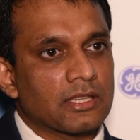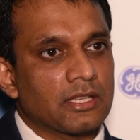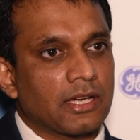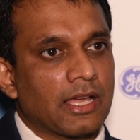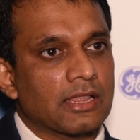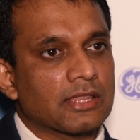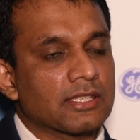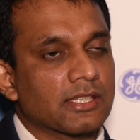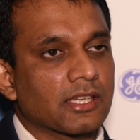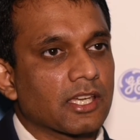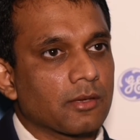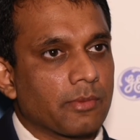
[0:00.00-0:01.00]
the health
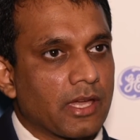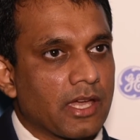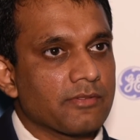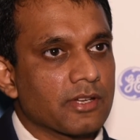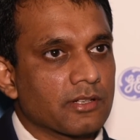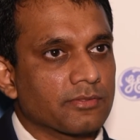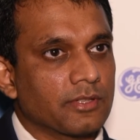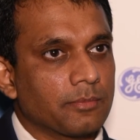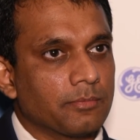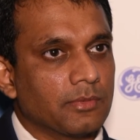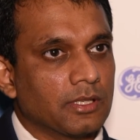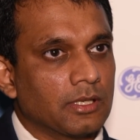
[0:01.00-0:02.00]
seeking behavior of the
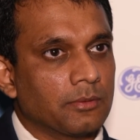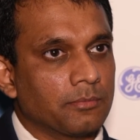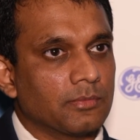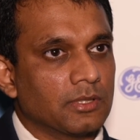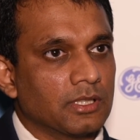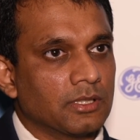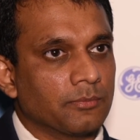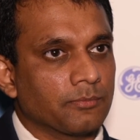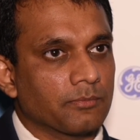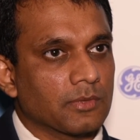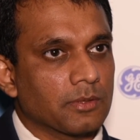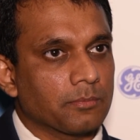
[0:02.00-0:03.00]
uh,
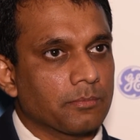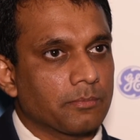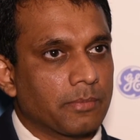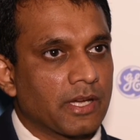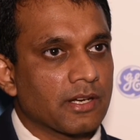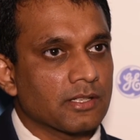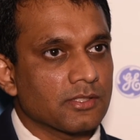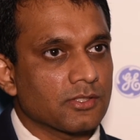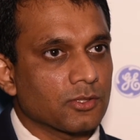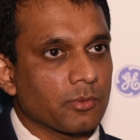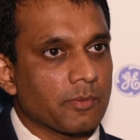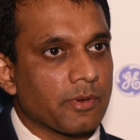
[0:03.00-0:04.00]
um,
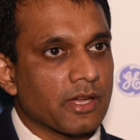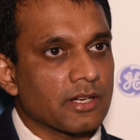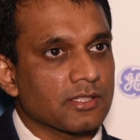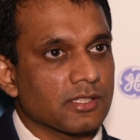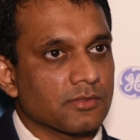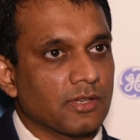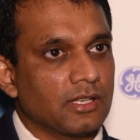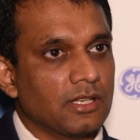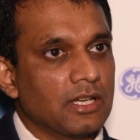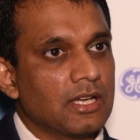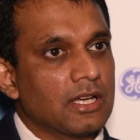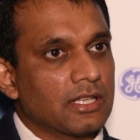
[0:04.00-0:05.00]
parents to be parents as well,
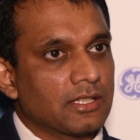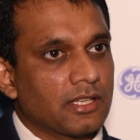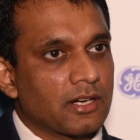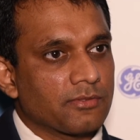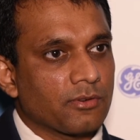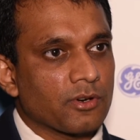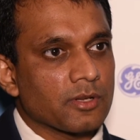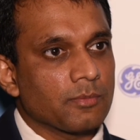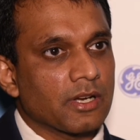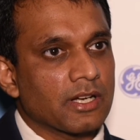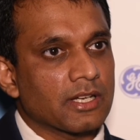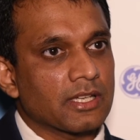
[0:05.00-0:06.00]
their
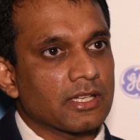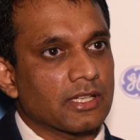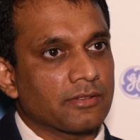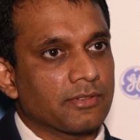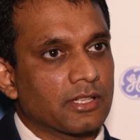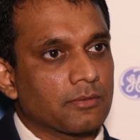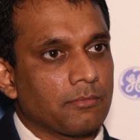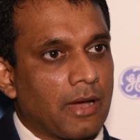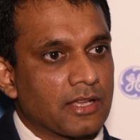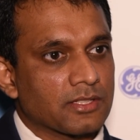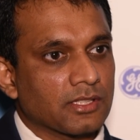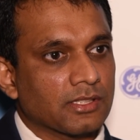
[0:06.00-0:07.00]
affordability if it
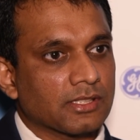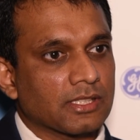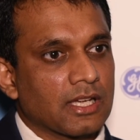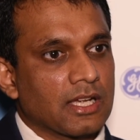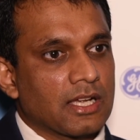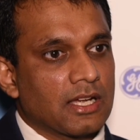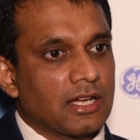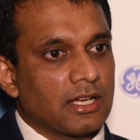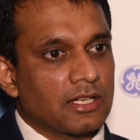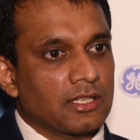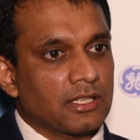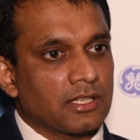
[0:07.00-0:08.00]
matches
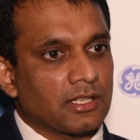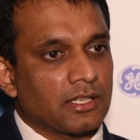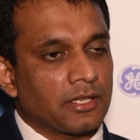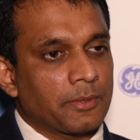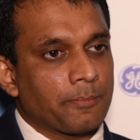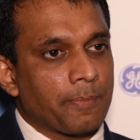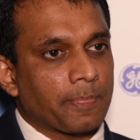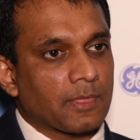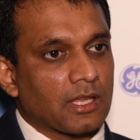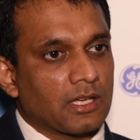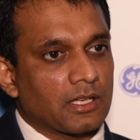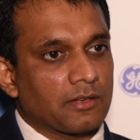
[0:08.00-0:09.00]
and um,
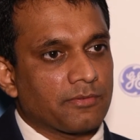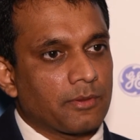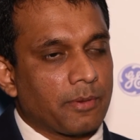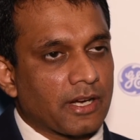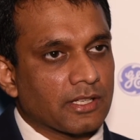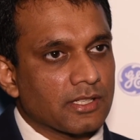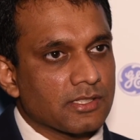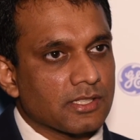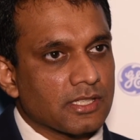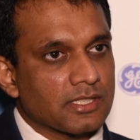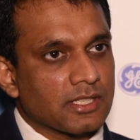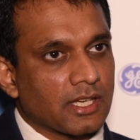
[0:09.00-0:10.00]
if the
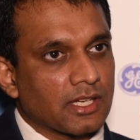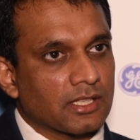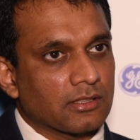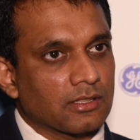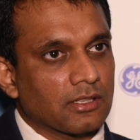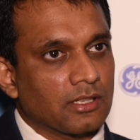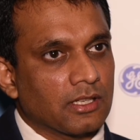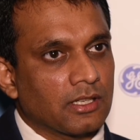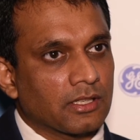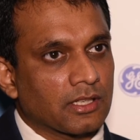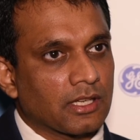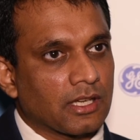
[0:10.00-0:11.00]
pregnancy is taken
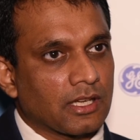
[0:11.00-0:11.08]
uh,